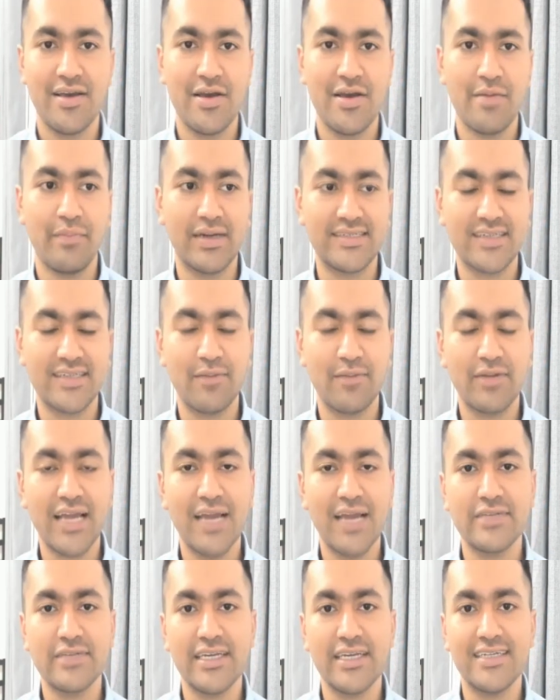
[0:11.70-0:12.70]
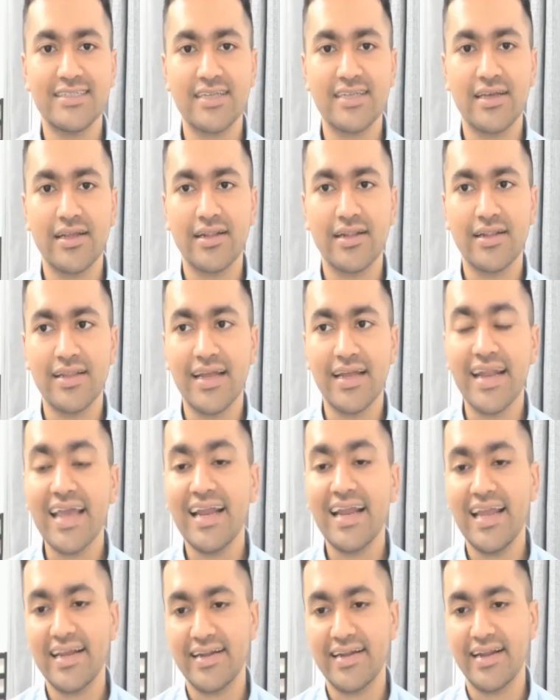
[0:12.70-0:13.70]
but sometimes it's the
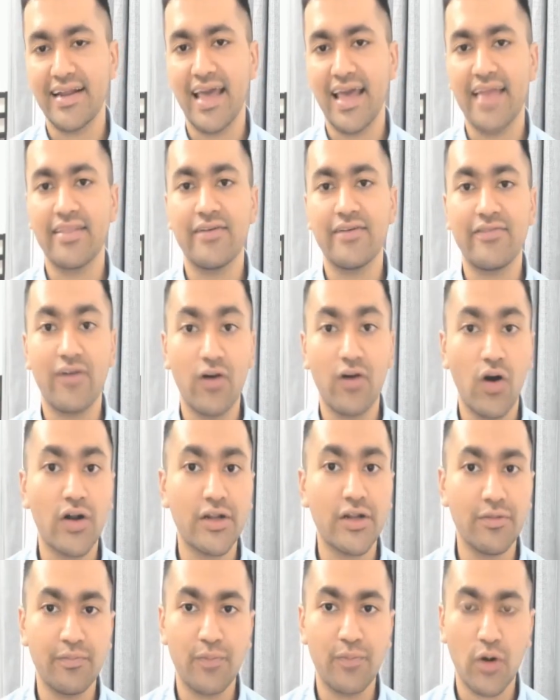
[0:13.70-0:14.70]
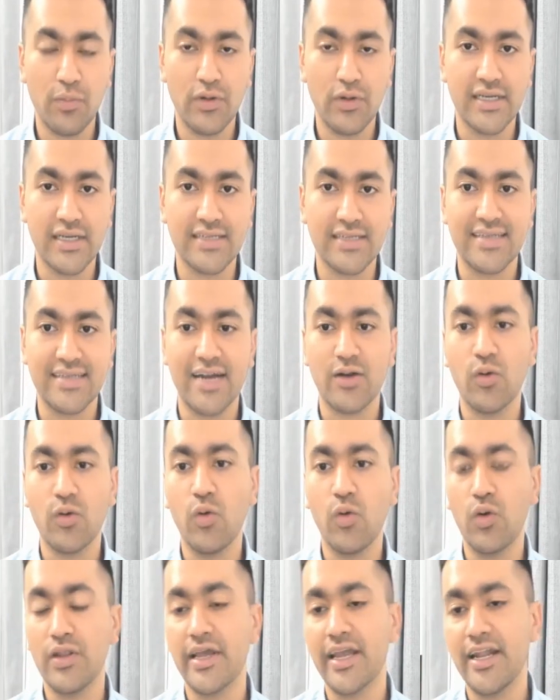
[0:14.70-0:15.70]
neglected and the forgotten properties that
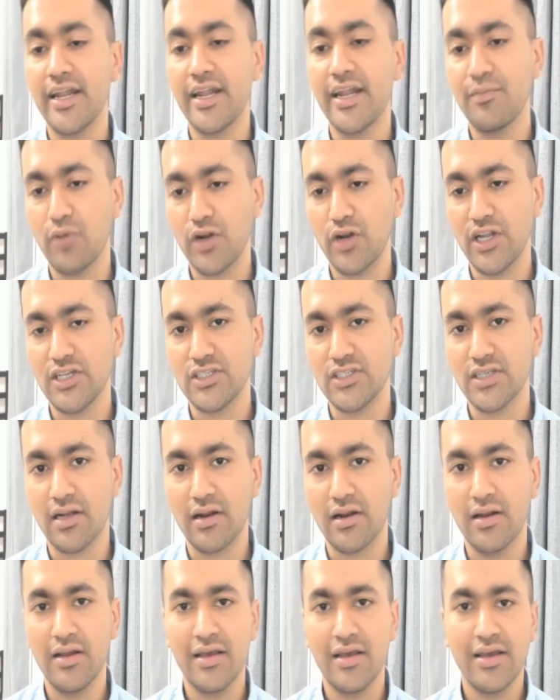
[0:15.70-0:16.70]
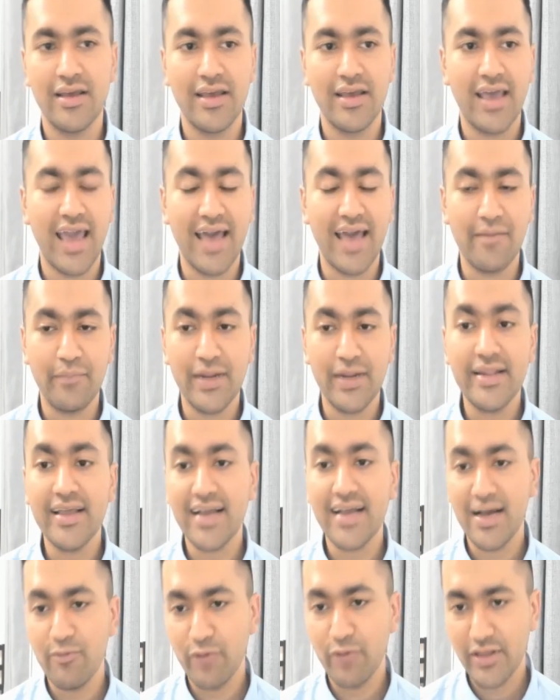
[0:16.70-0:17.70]
hold the hidden potential. But
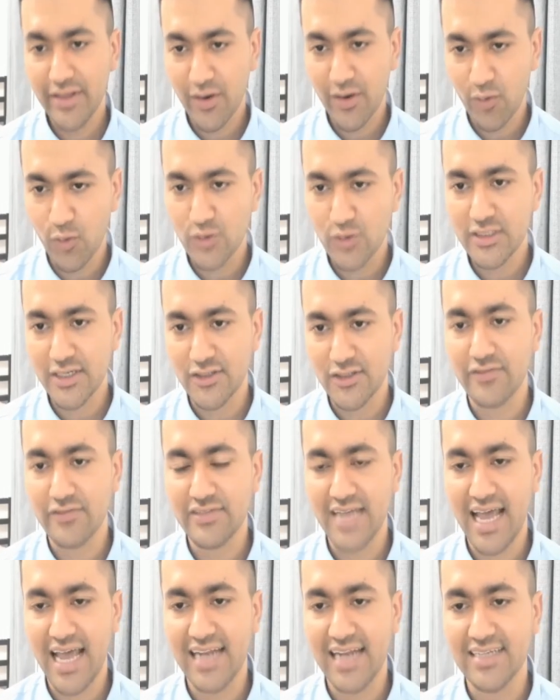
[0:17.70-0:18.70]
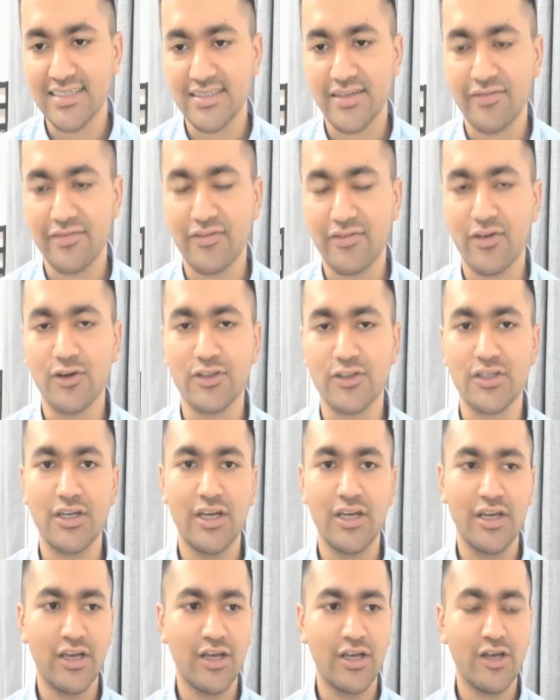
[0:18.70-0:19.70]
they come with their own sets of challenges, of course.
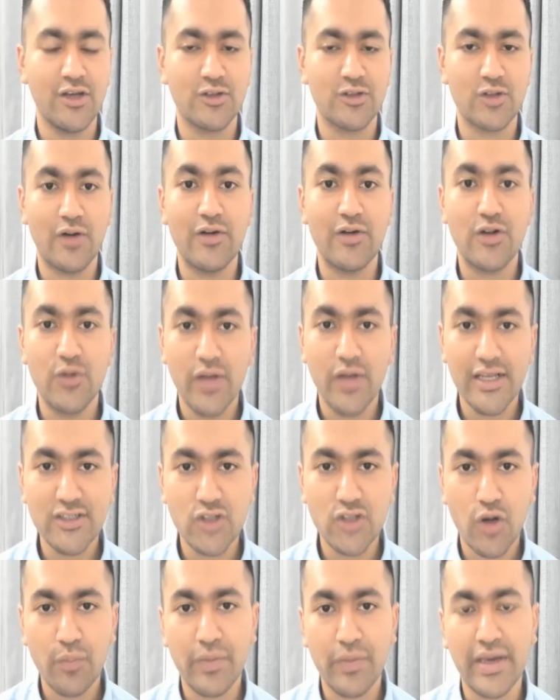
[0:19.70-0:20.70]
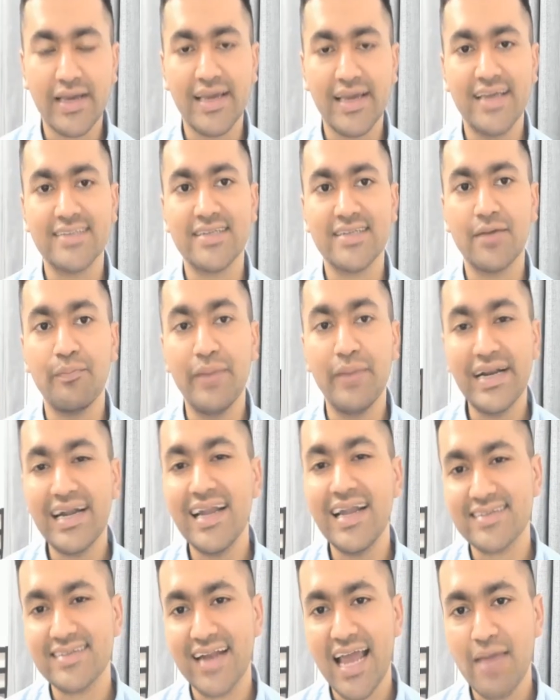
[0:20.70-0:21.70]
So our today's topic is a
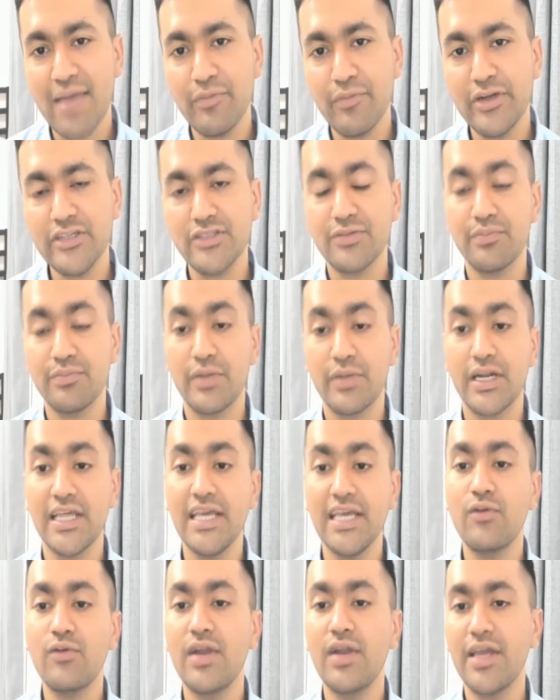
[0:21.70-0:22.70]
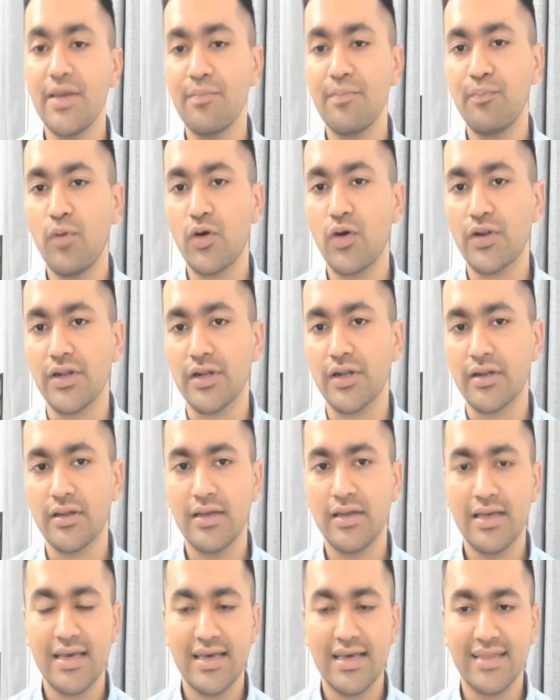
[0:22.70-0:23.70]
bit less glamorous but equally important,
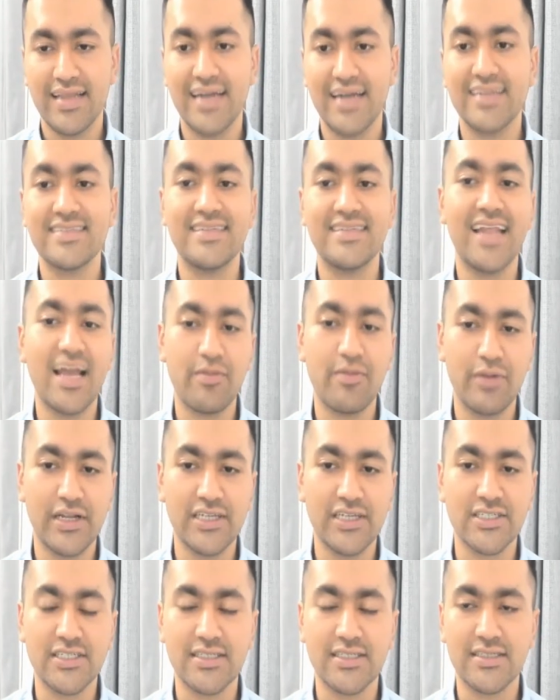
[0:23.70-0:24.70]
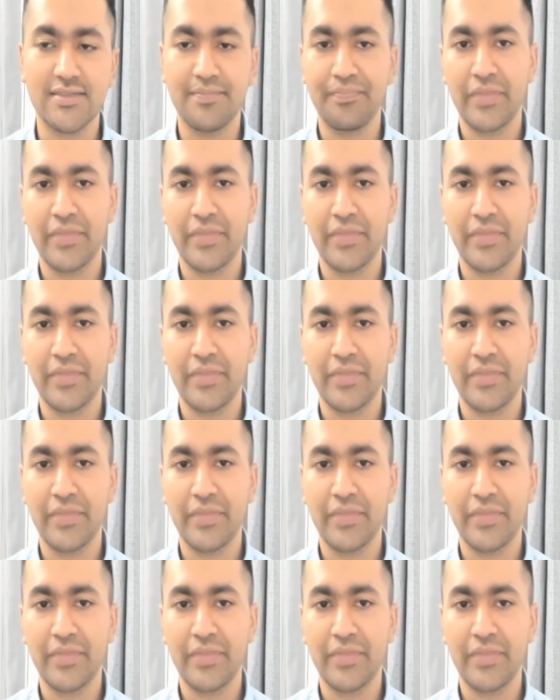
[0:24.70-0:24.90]
that is dilapidations.